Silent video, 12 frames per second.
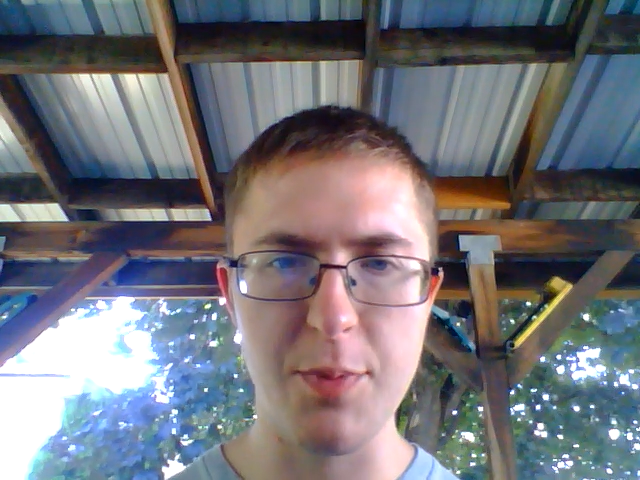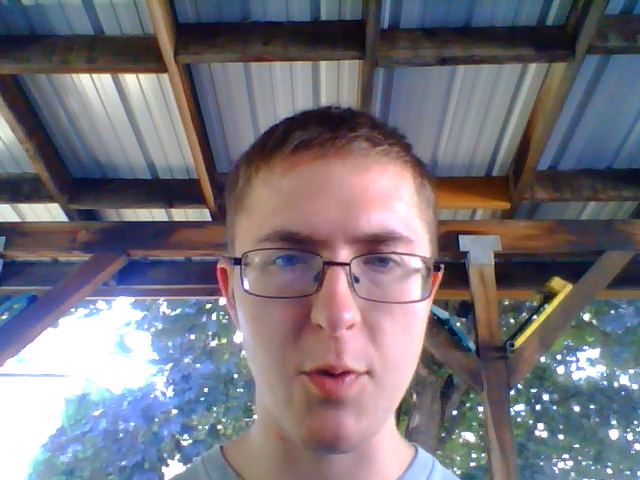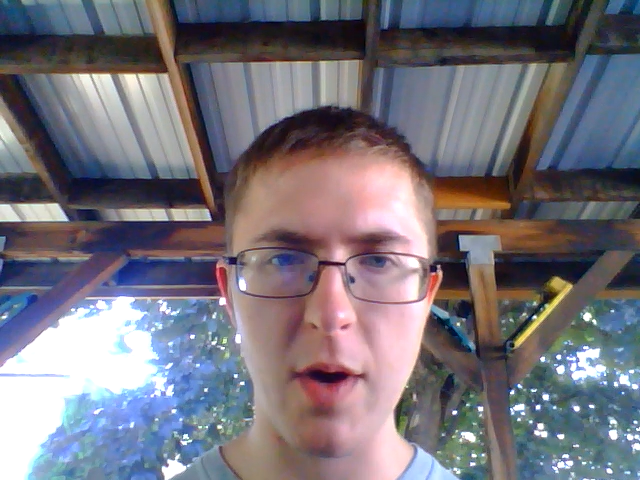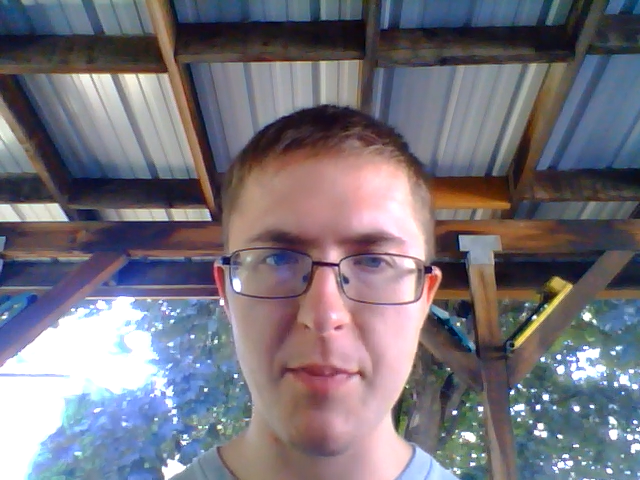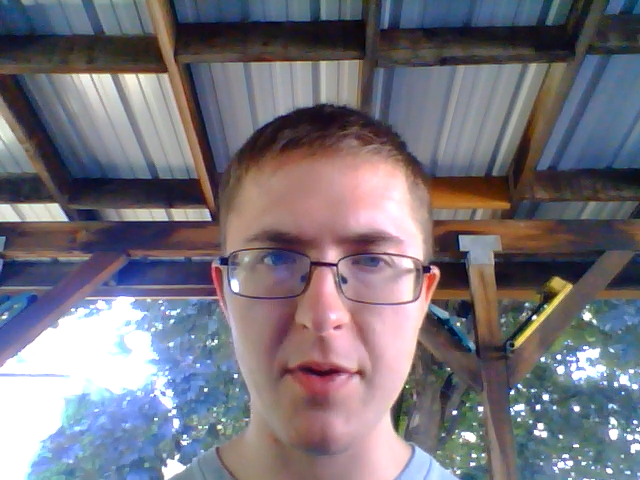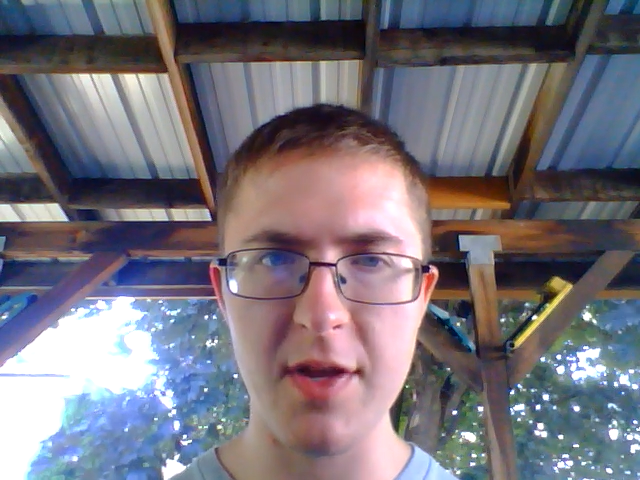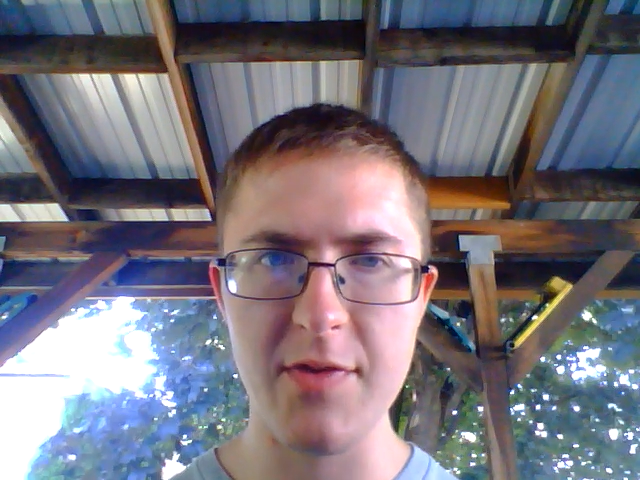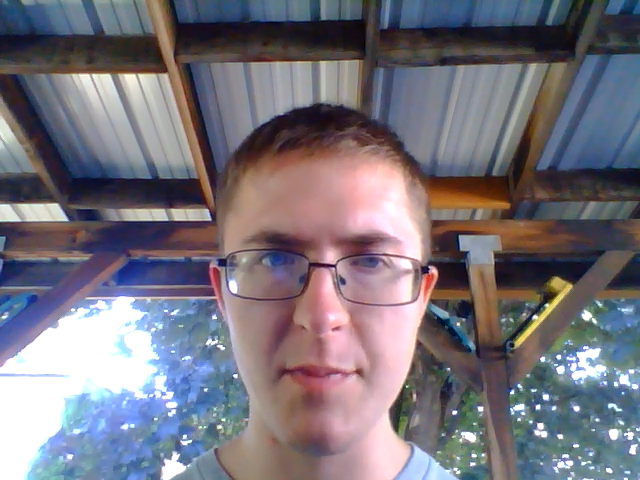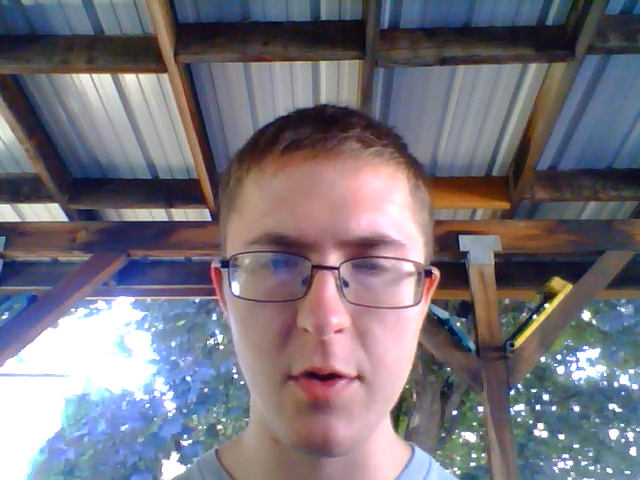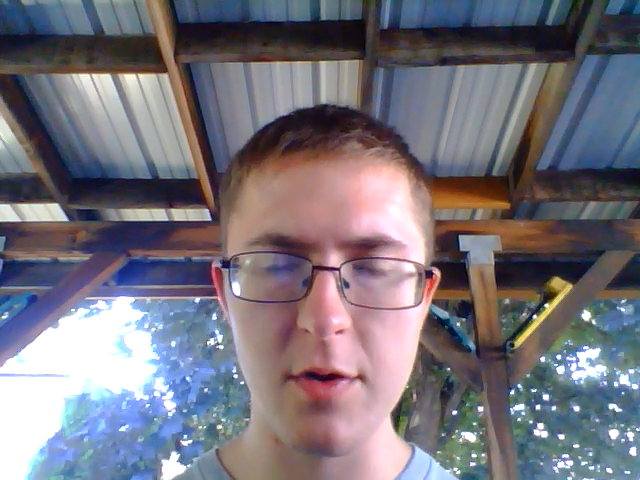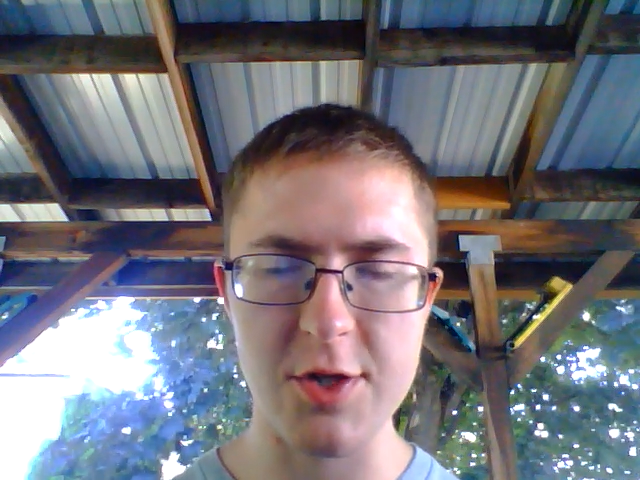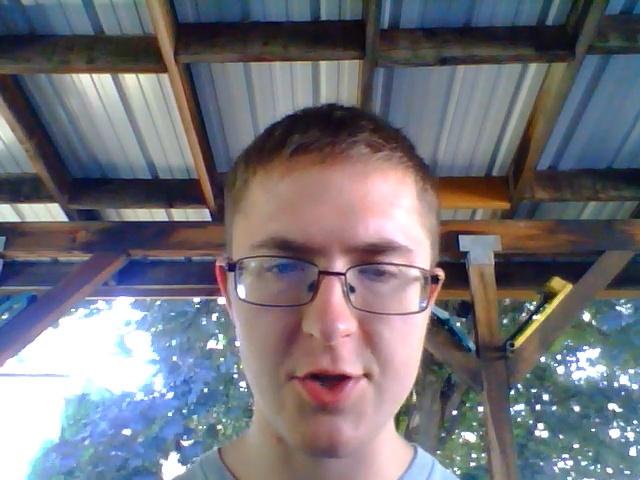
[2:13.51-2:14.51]
weapon even
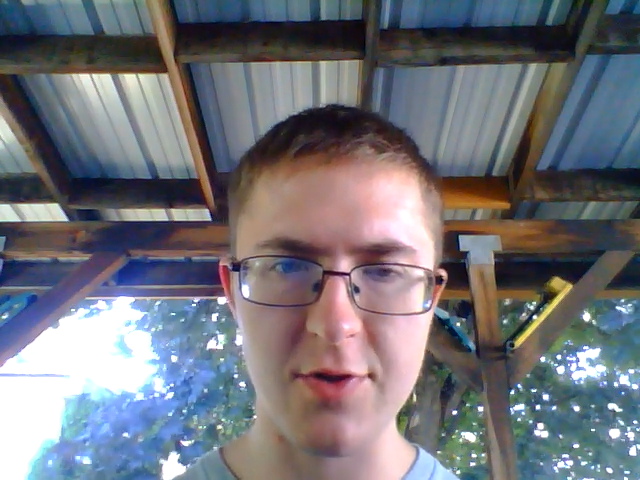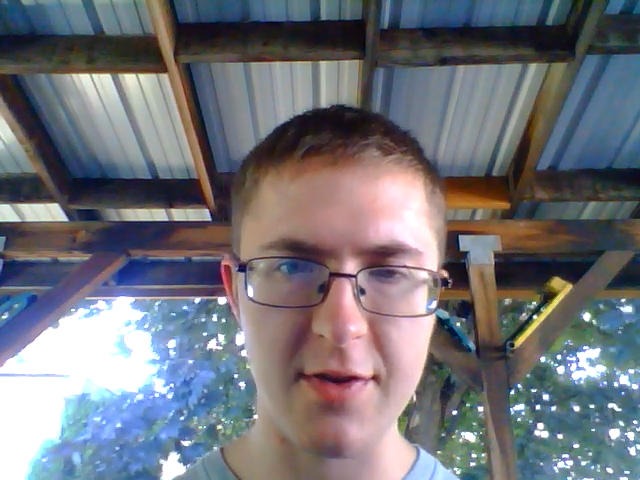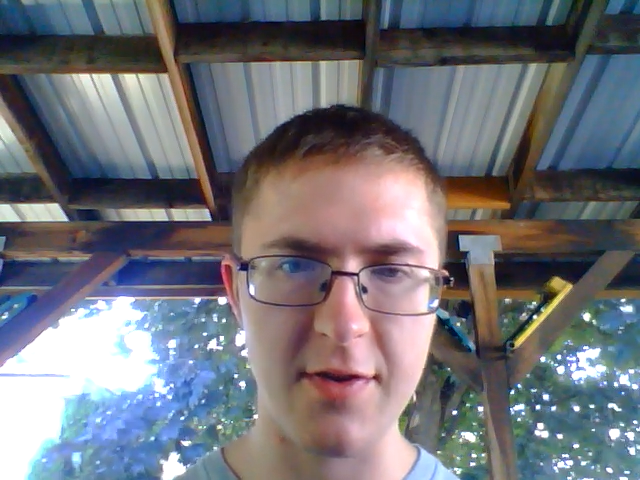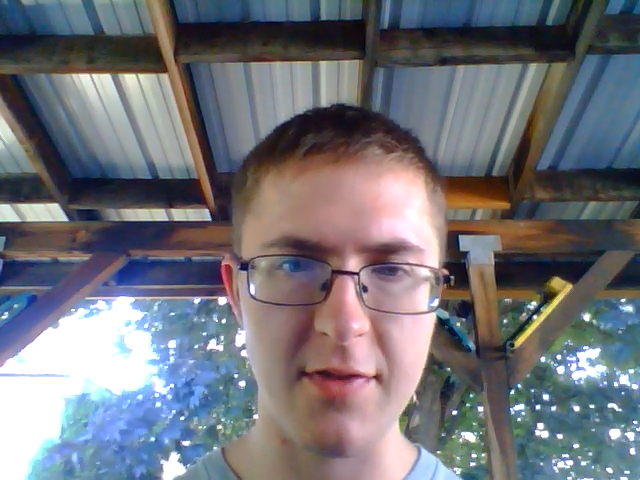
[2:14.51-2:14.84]
more destructive